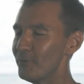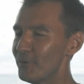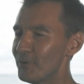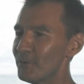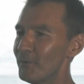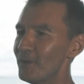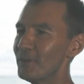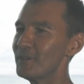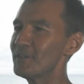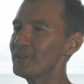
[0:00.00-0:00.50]

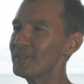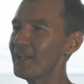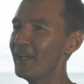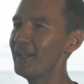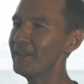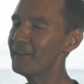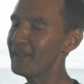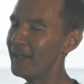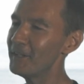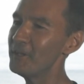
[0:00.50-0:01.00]
just wanted to
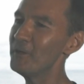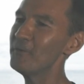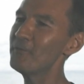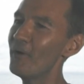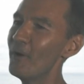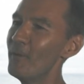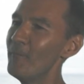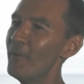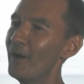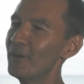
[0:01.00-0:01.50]
say thank you
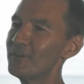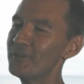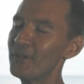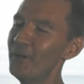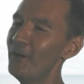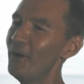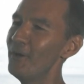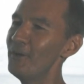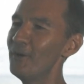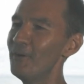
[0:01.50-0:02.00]
very much.
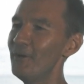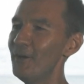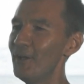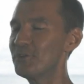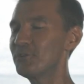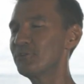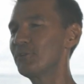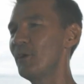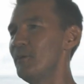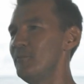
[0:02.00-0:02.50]
I know you're an
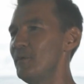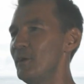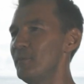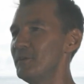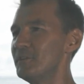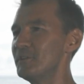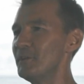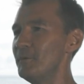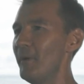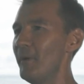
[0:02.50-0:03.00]
extremely busy